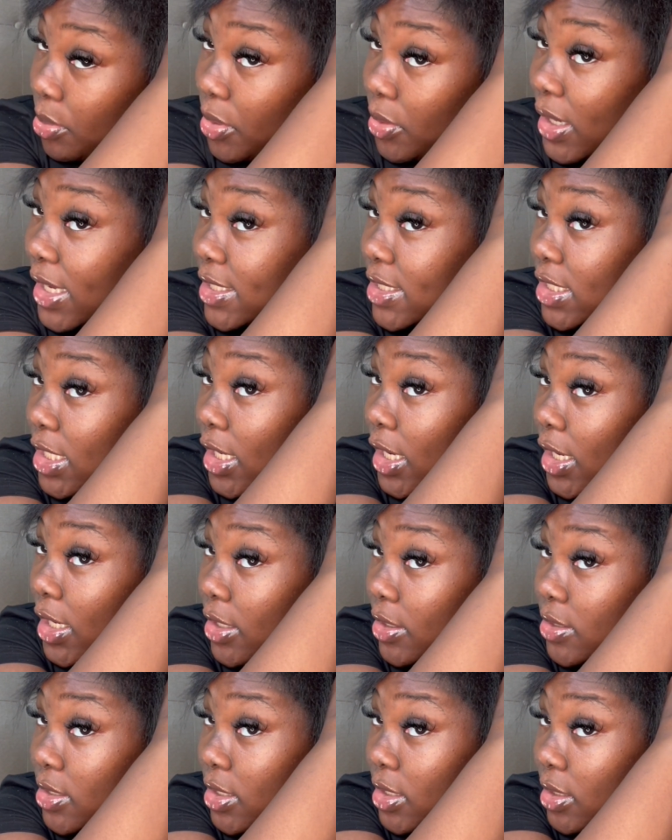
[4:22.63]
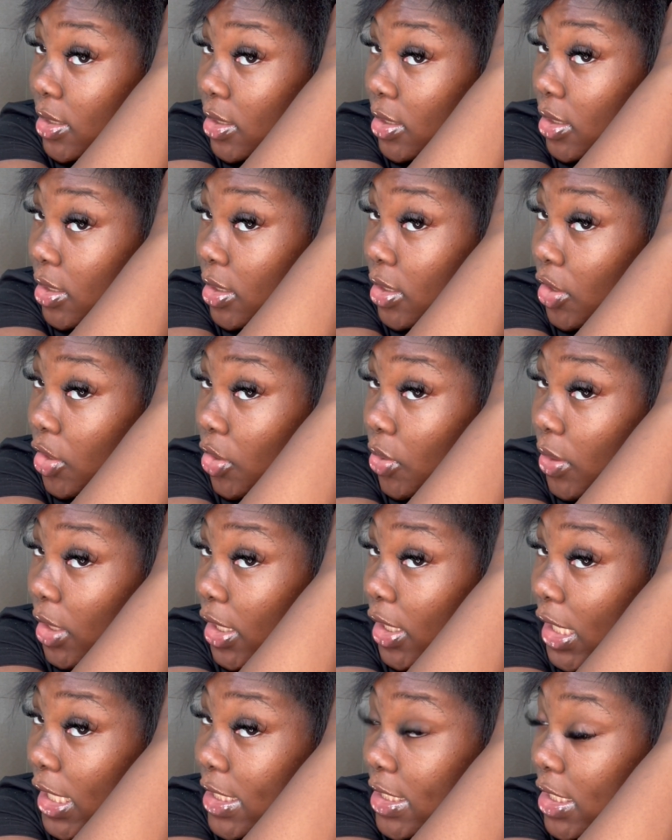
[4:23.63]
you can't see that. You see, you
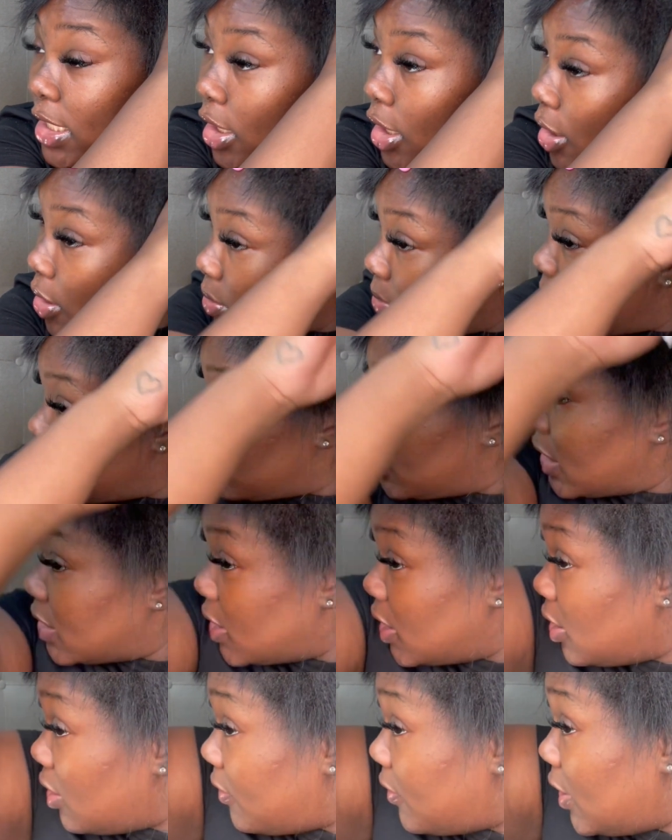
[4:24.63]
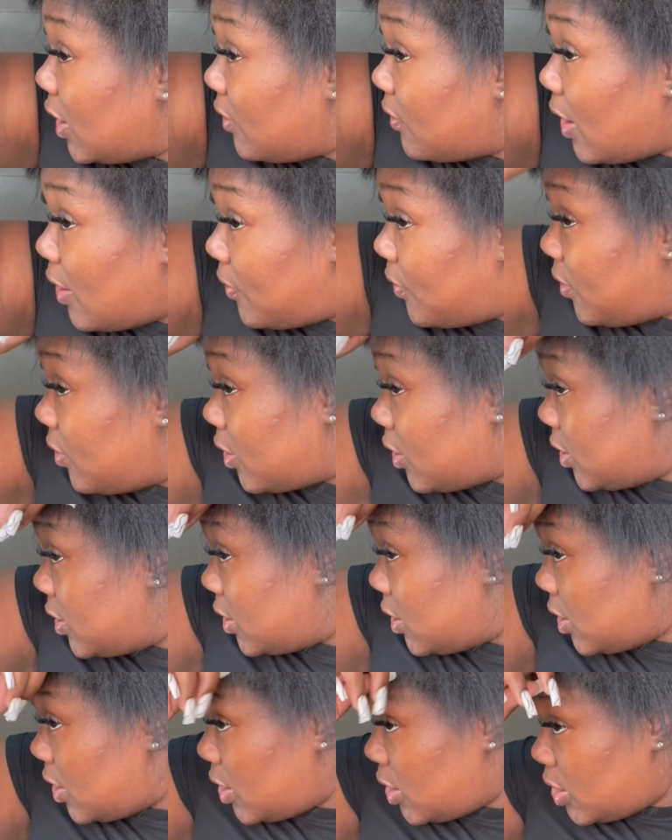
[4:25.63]
cannot see the comb, so that's enough leave out for
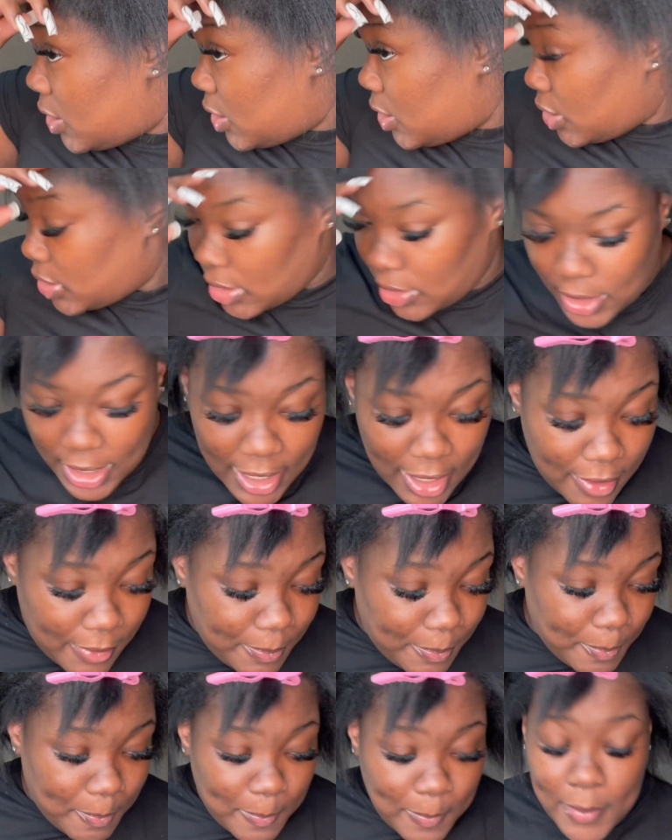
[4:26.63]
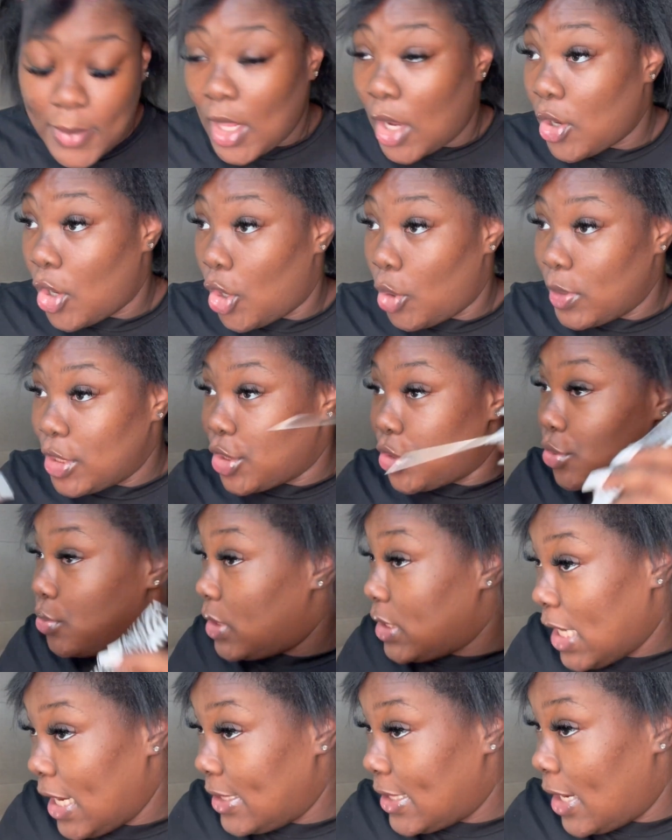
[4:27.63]
us. So now we just do
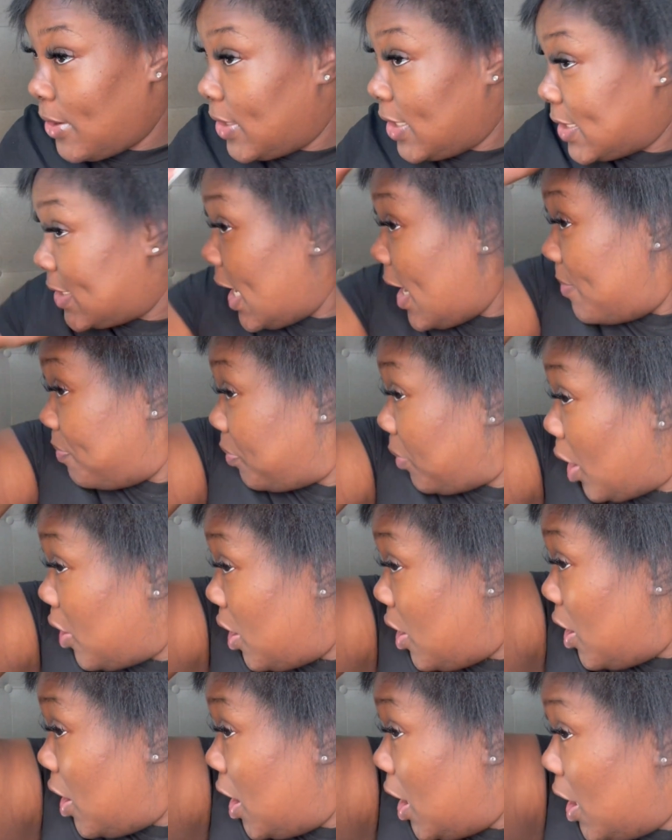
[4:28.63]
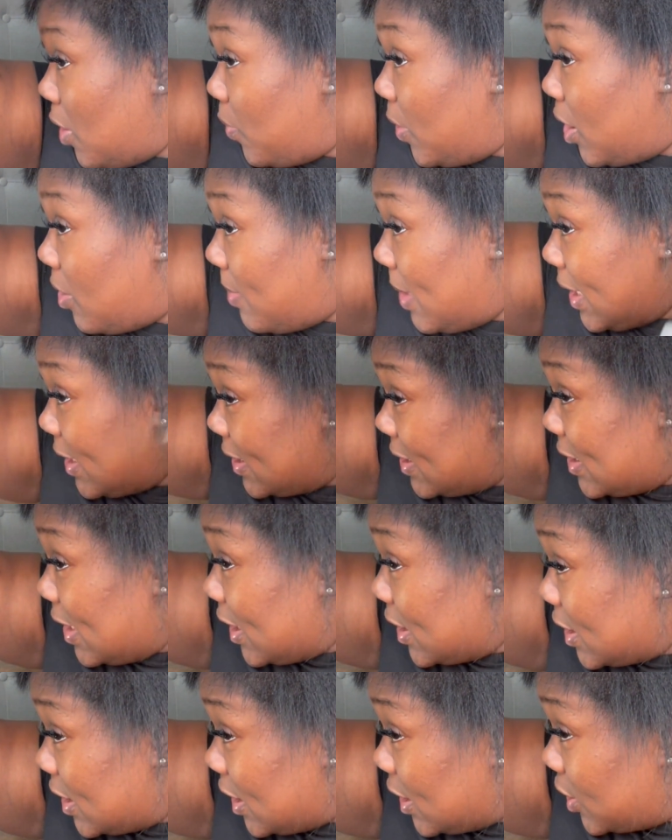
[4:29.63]
the same thing on the other side, and we're gonna make this
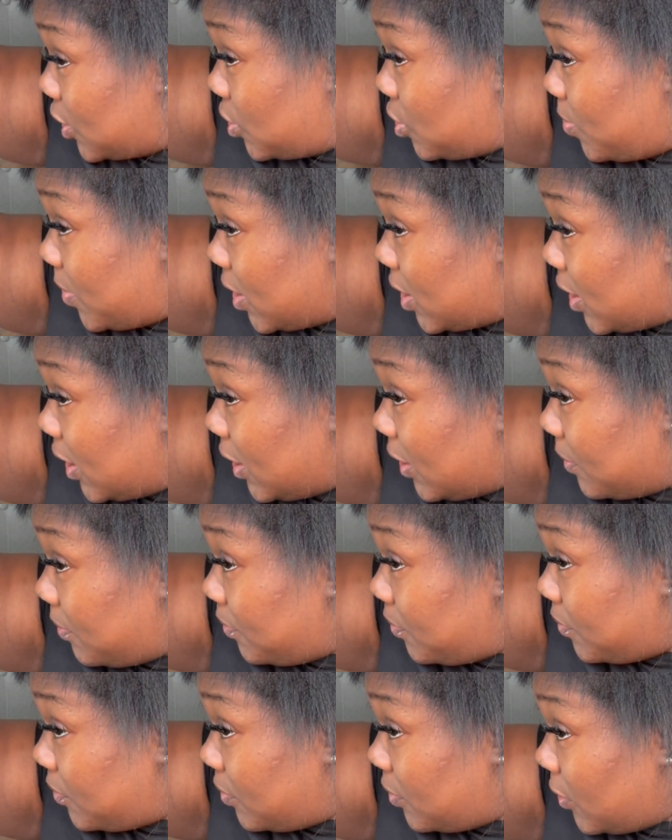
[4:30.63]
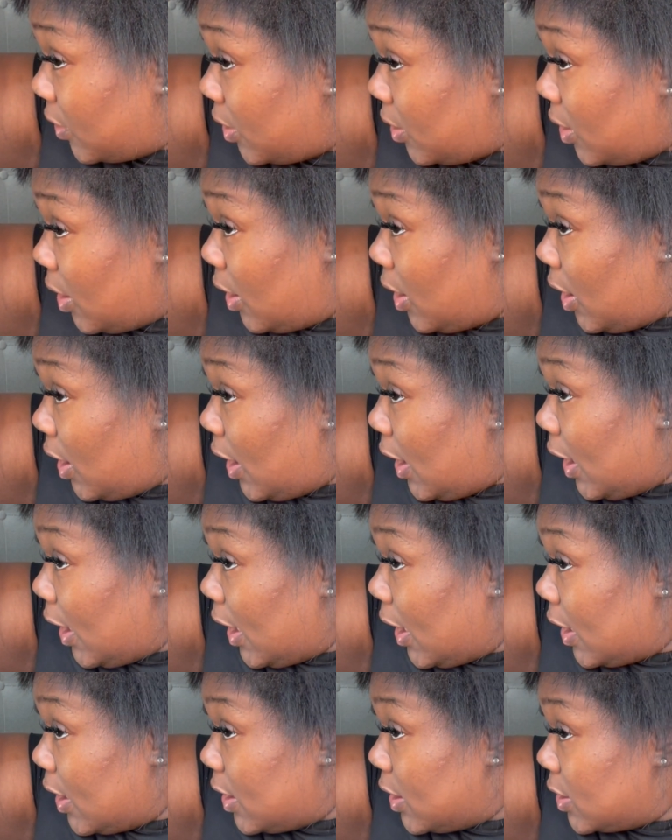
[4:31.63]
section super clean.
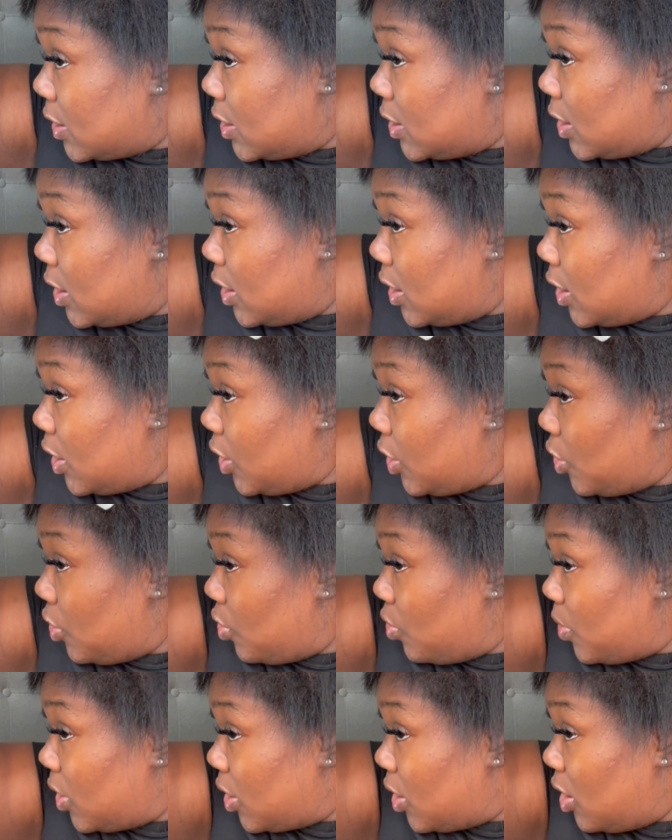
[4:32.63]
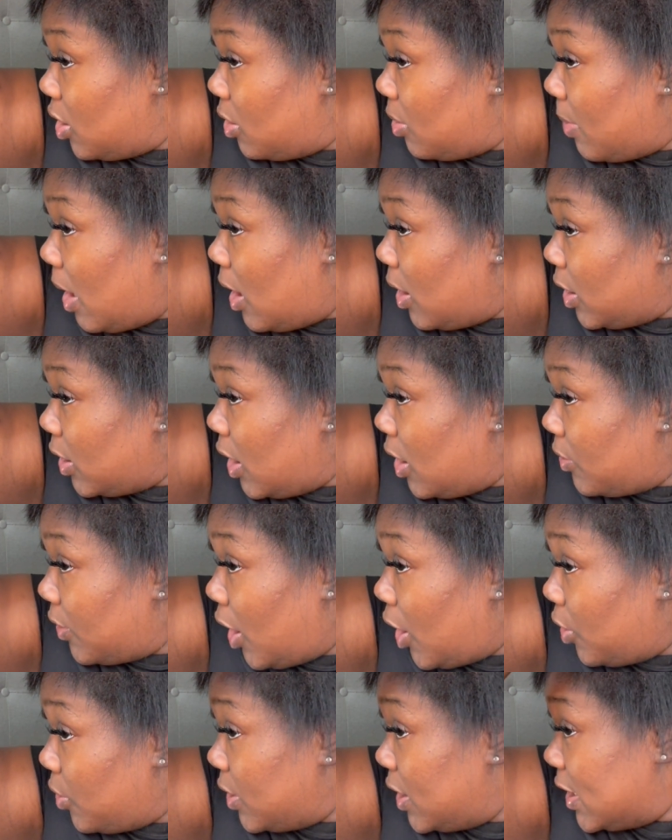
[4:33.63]
And you want to come all along the
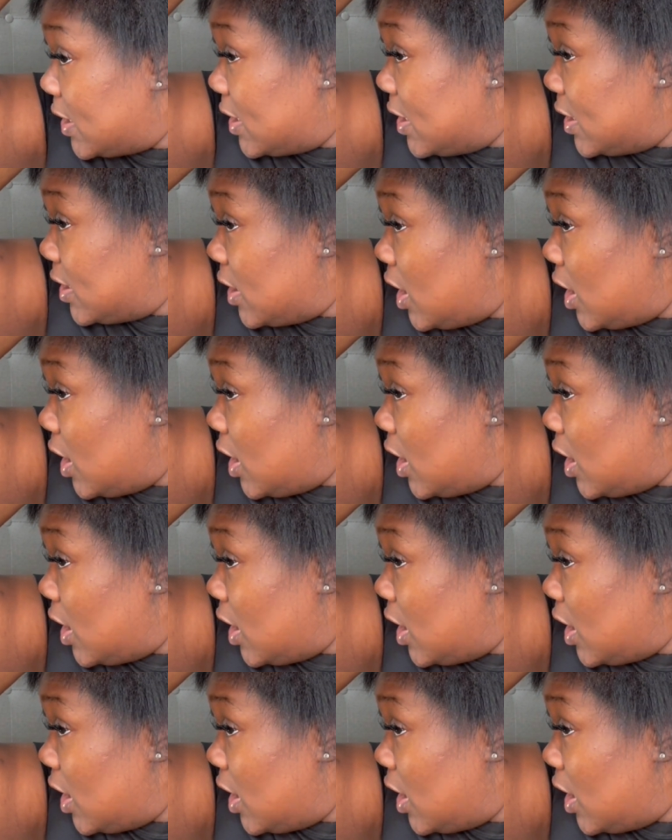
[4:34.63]
whole distance